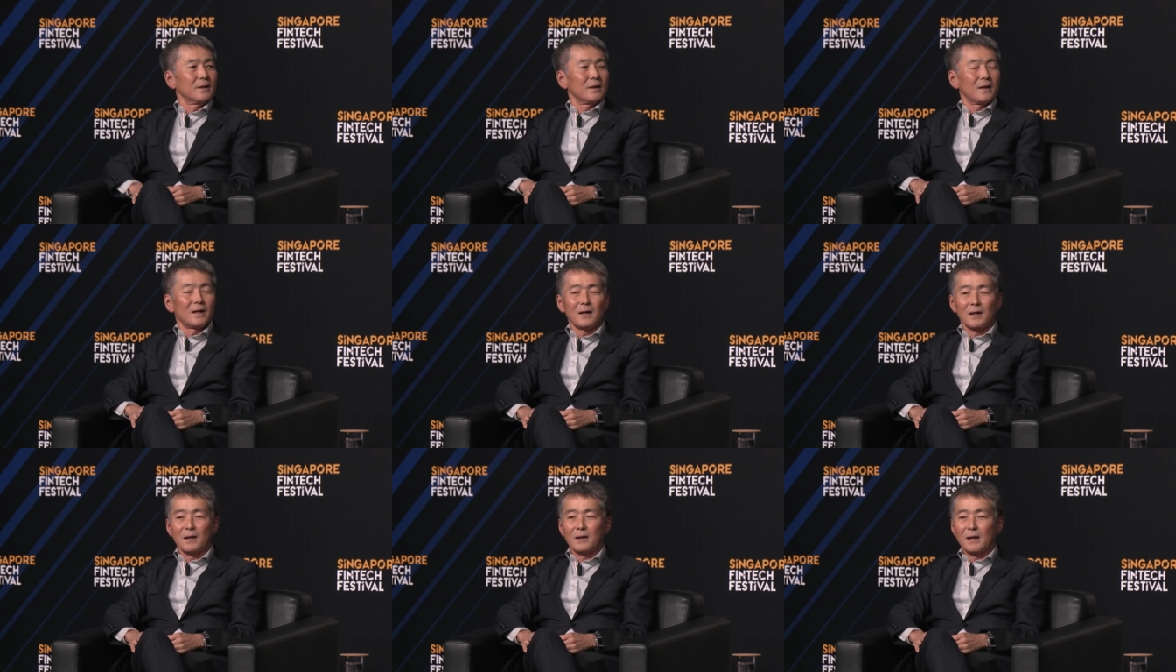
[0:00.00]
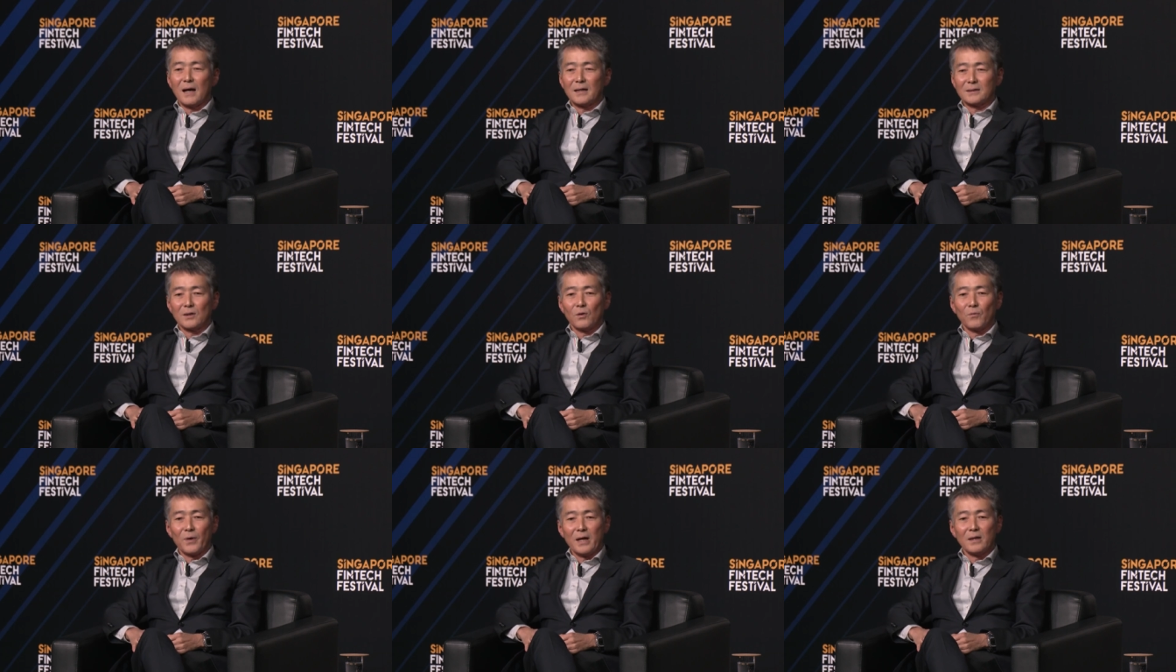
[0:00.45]
as
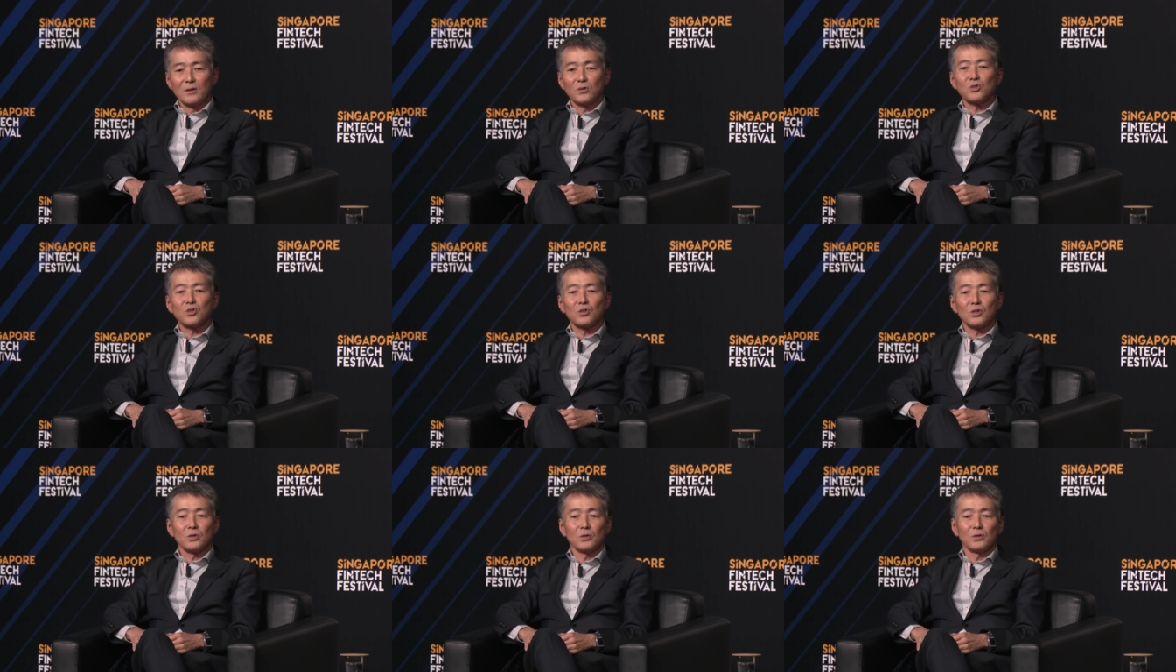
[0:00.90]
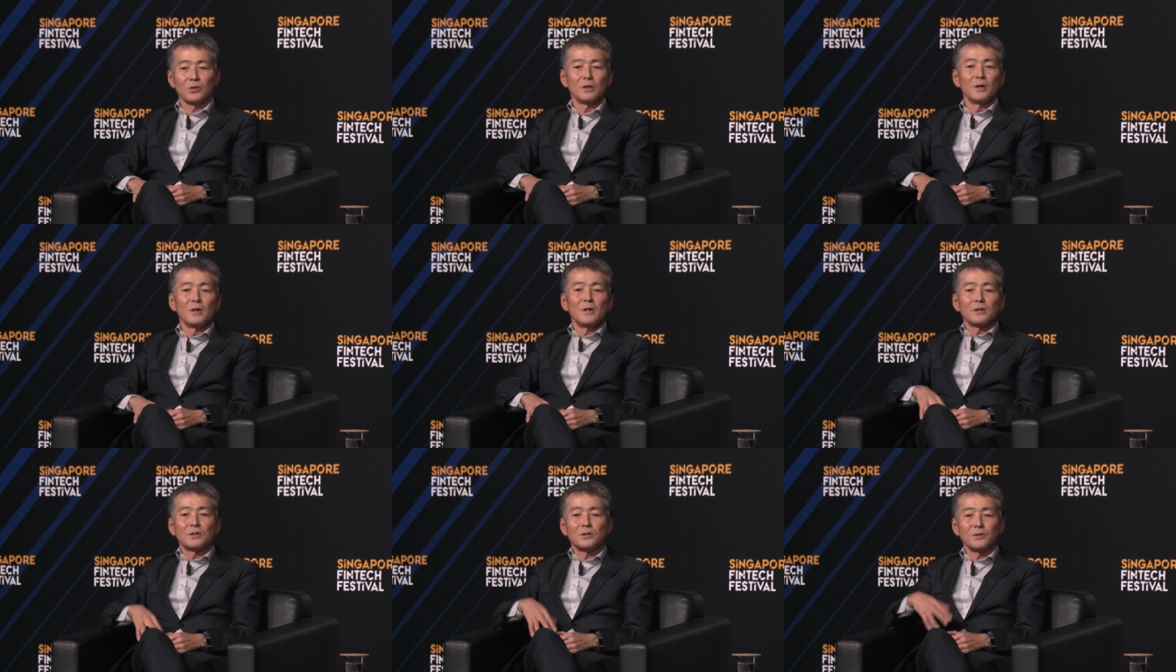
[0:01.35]
a way to
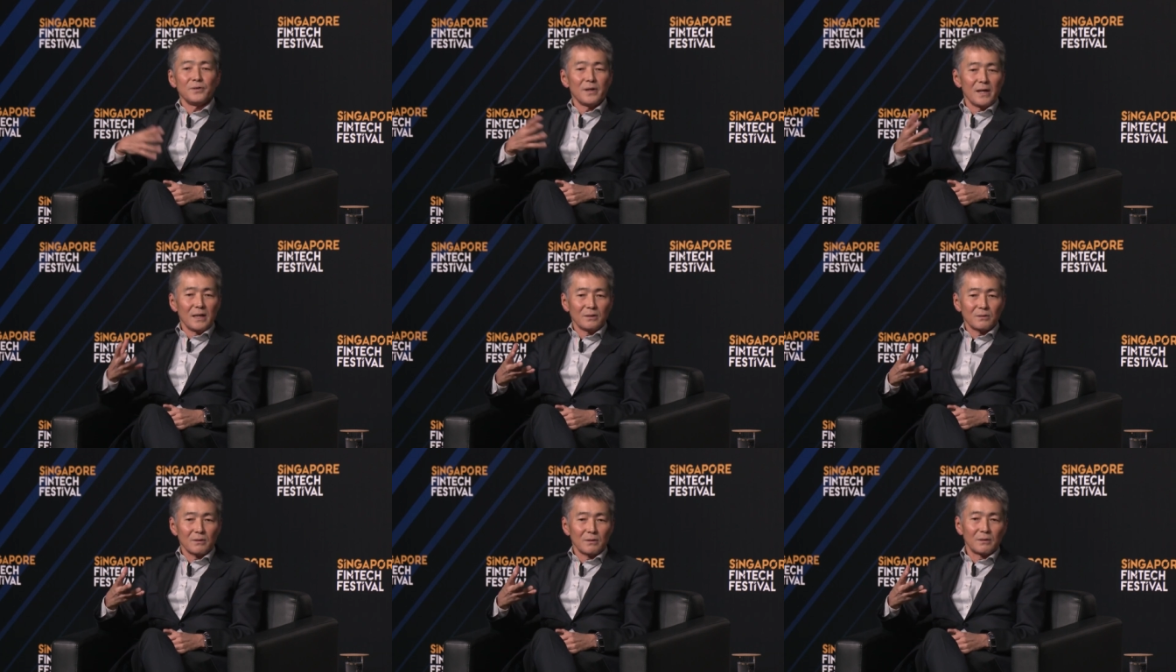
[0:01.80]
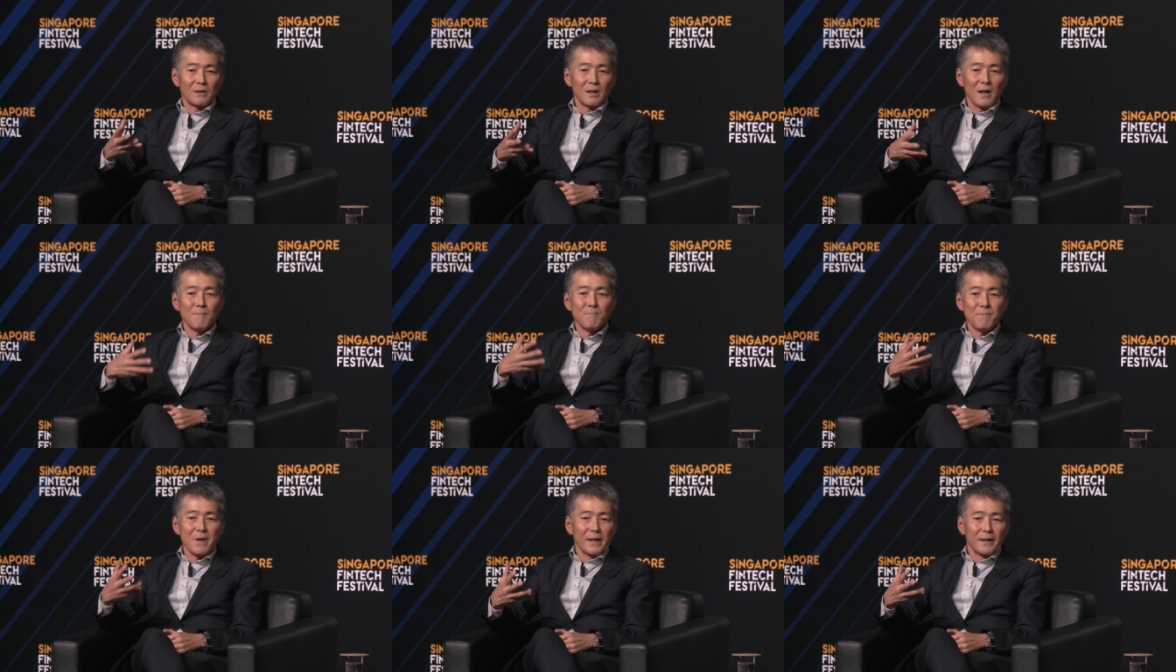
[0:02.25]
create our
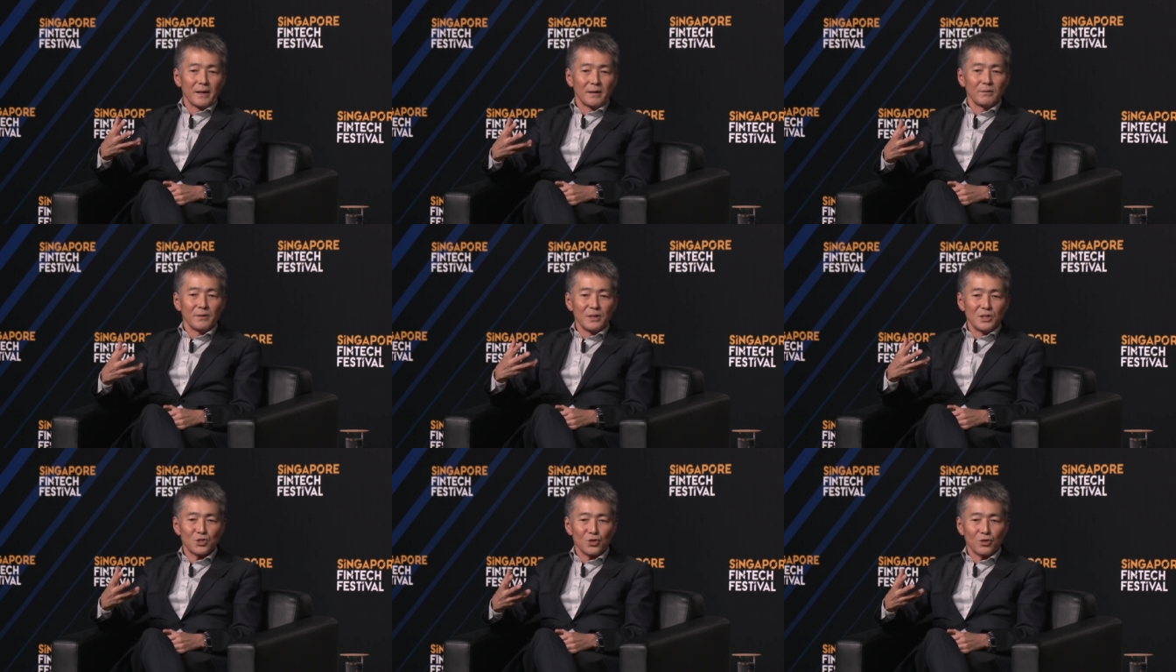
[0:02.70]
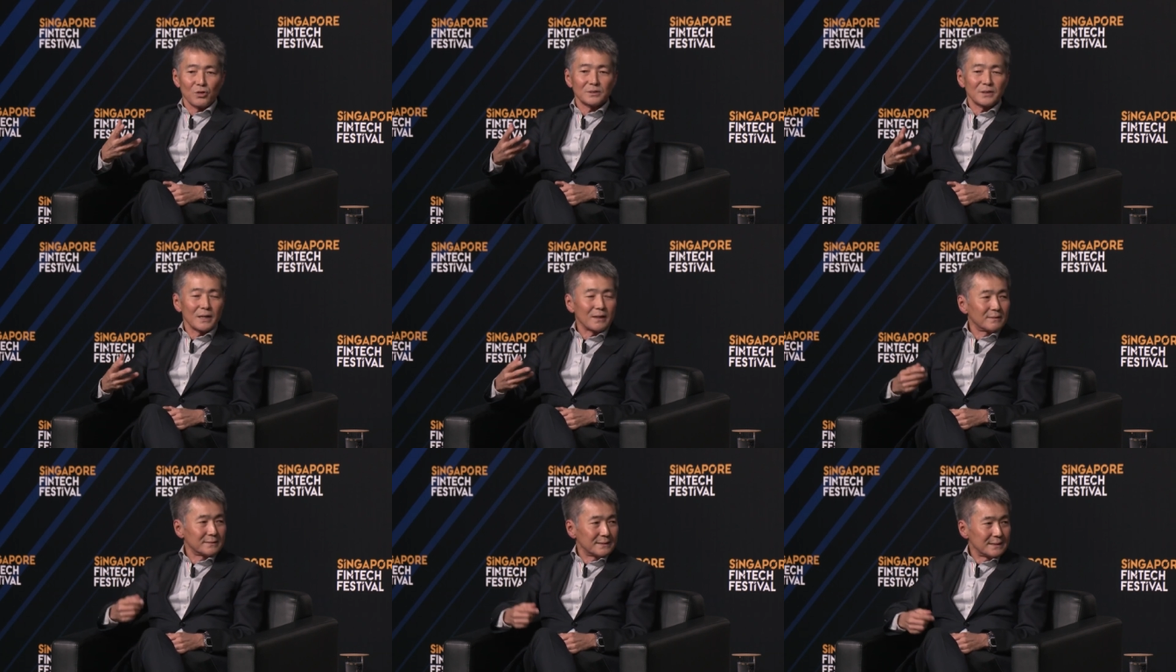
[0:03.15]
embedded insurance
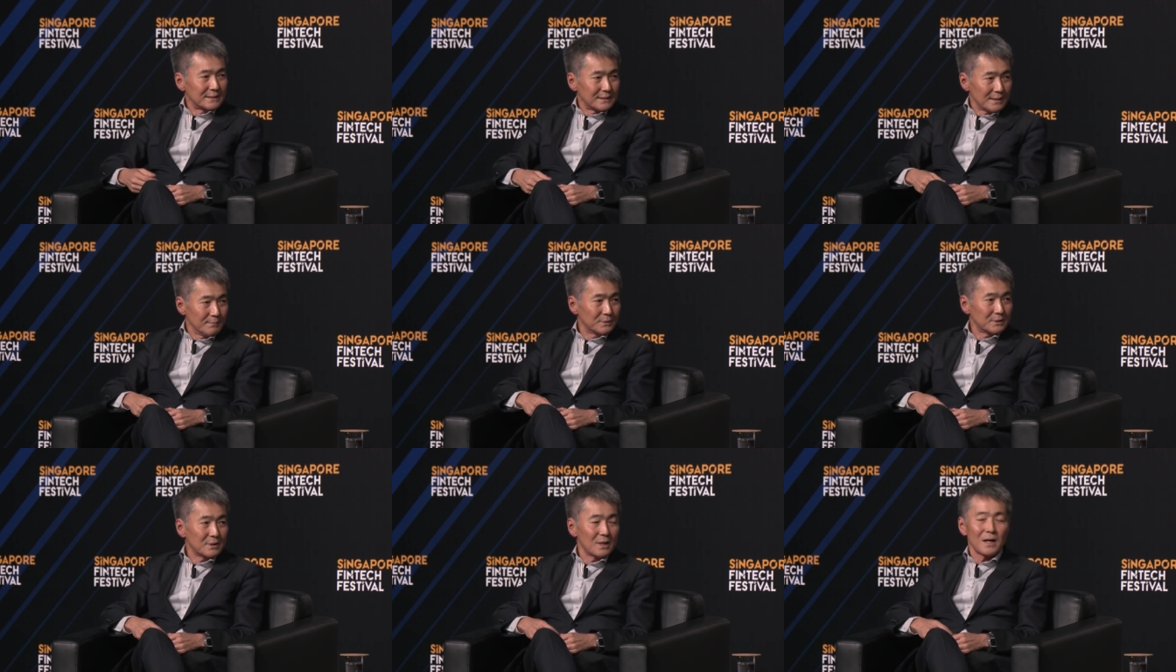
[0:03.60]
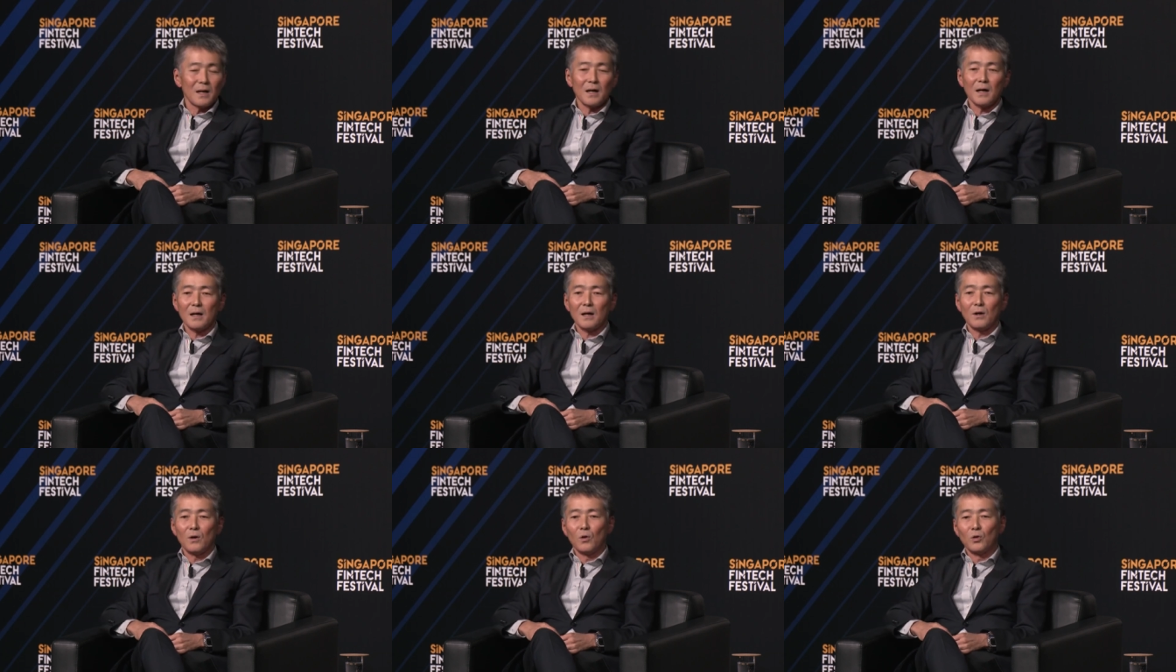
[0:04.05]
ecosystems
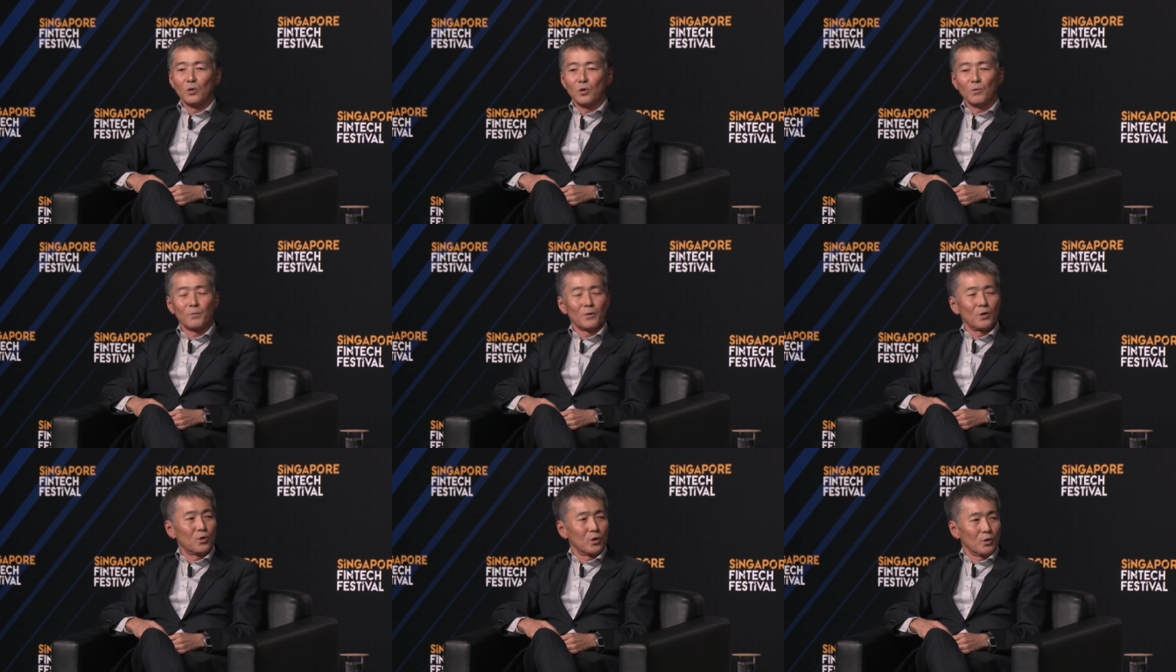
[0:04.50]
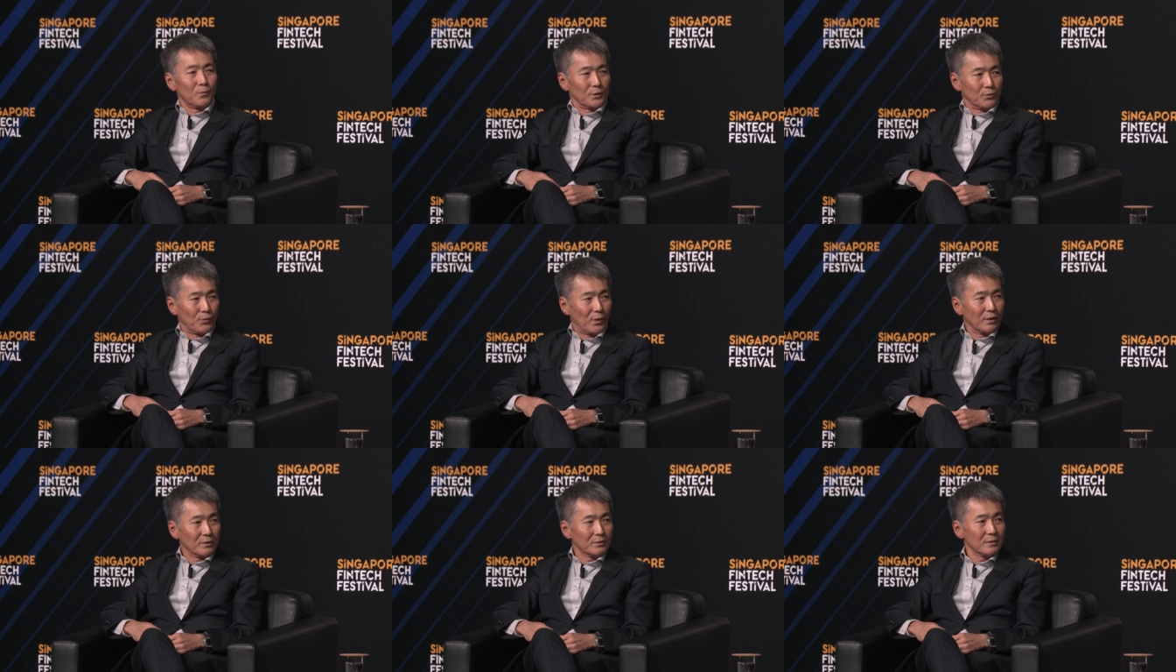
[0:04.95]
all over the
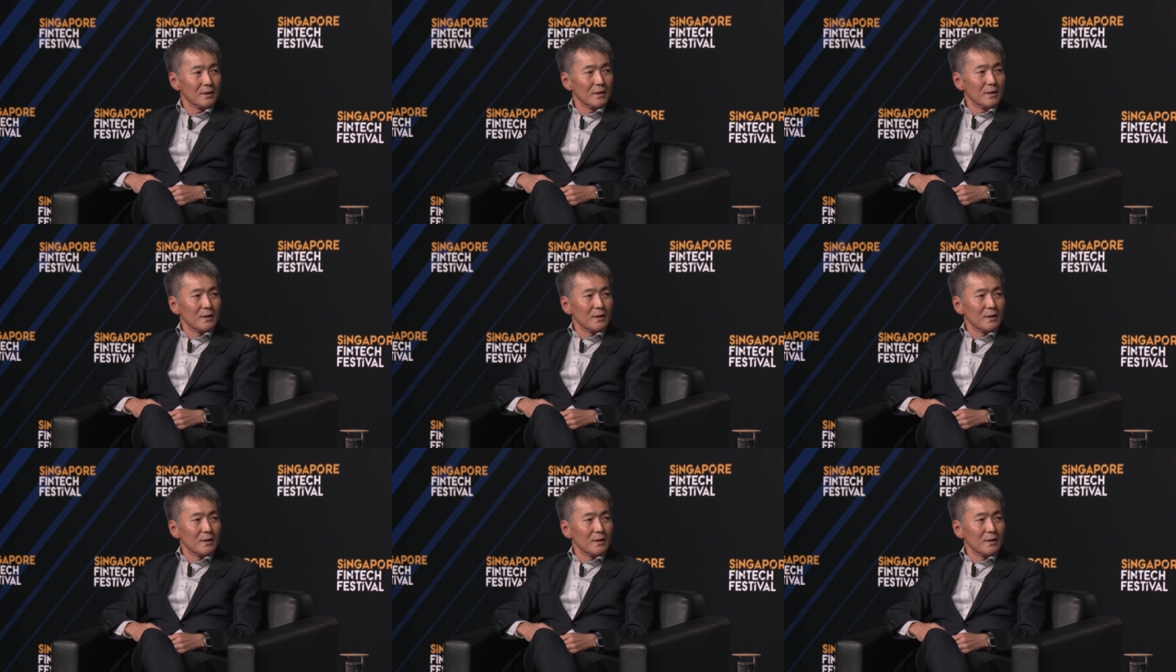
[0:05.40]
world.